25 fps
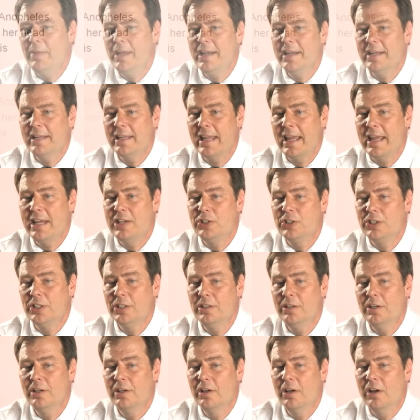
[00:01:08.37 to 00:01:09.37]

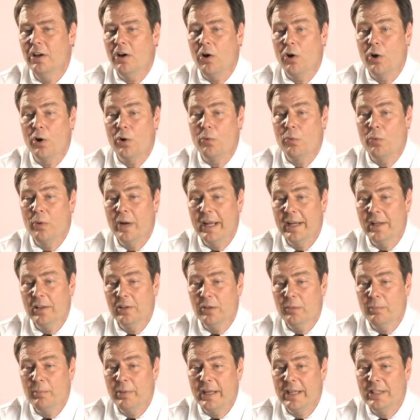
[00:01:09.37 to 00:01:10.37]
medication on a
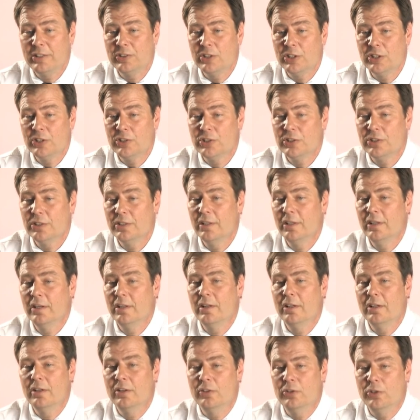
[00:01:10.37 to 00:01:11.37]
regular basis
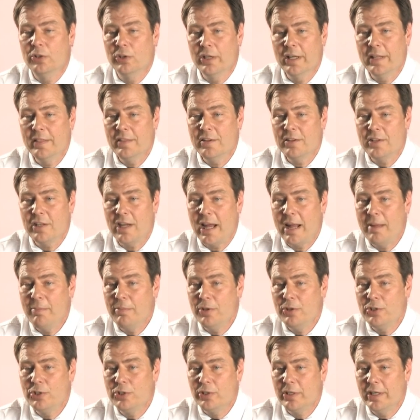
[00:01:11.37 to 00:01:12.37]
during the time
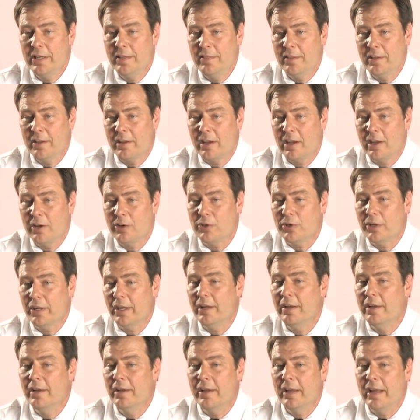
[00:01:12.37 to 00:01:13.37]
that you're in the
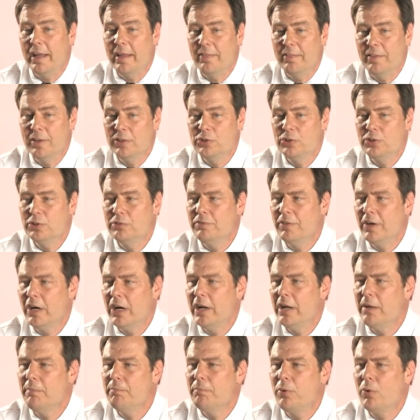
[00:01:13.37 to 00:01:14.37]
country, and this is
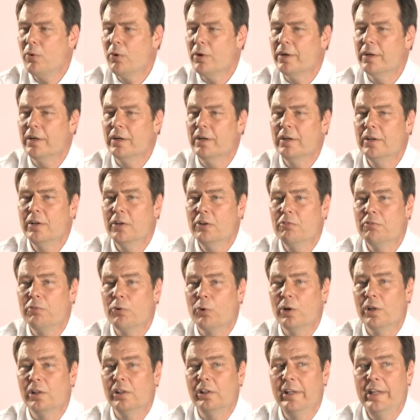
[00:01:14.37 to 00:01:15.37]
very important,
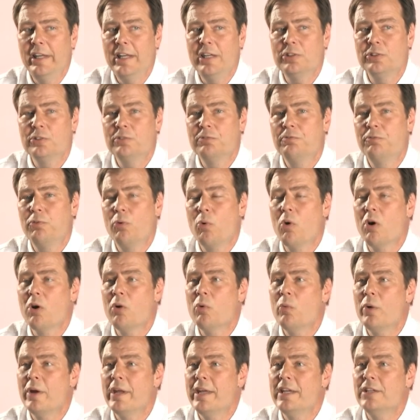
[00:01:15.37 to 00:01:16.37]
for at least
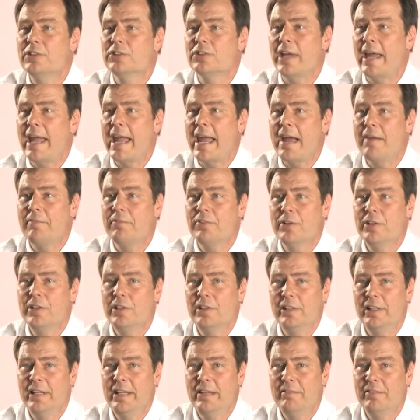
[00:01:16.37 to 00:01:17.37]
4 weeks after
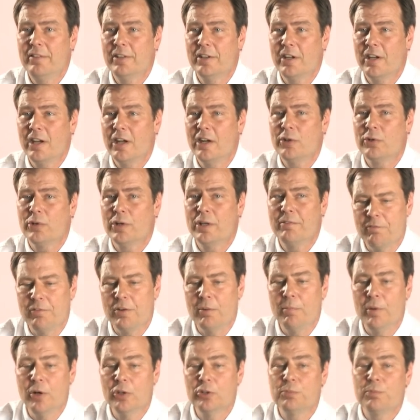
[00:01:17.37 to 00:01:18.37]
you leave the country for
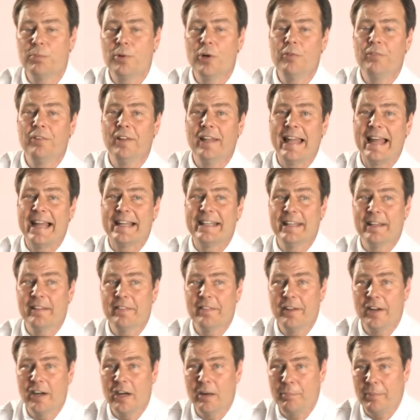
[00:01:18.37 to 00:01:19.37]
most prophylactic
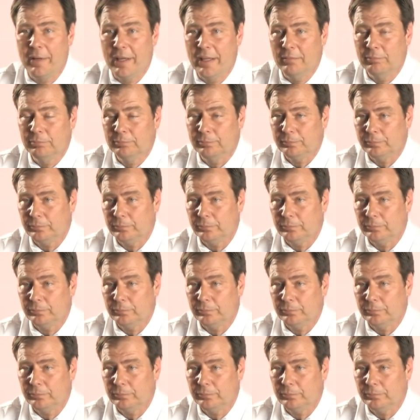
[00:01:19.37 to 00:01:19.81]
therapy.